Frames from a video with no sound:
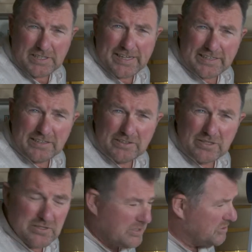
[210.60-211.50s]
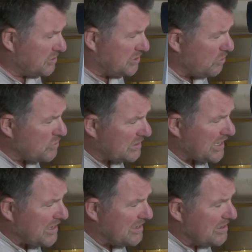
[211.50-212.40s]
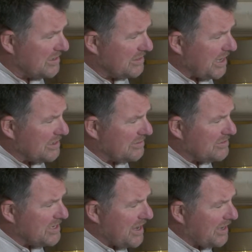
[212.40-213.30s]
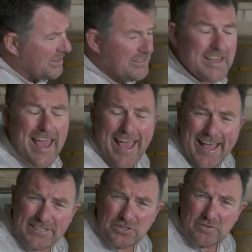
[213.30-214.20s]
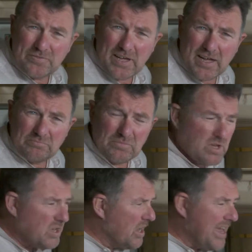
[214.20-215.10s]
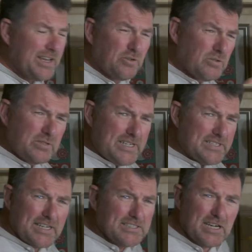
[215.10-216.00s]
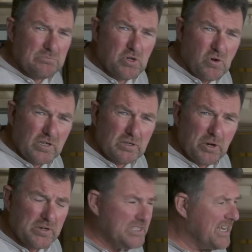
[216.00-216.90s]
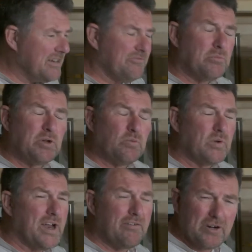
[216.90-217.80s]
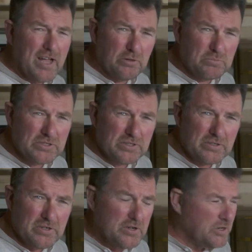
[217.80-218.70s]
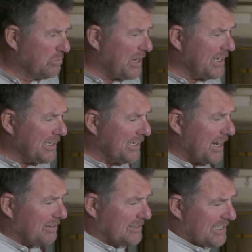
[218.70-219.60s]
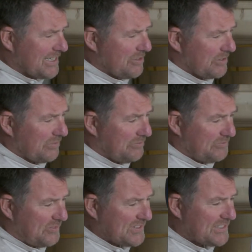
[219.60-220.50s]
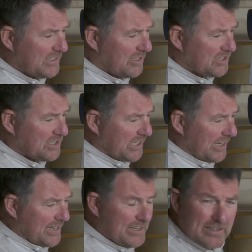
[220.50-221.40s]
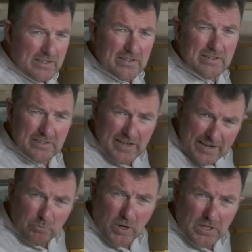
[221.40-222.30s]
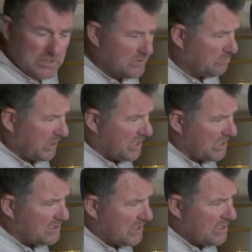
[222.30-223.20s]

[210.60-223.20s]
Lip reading: a little. Just so that they take the edge off that. In all these things that I'm talking about, take from it whatever helps you. But I can guarantee you that physiologically it works, because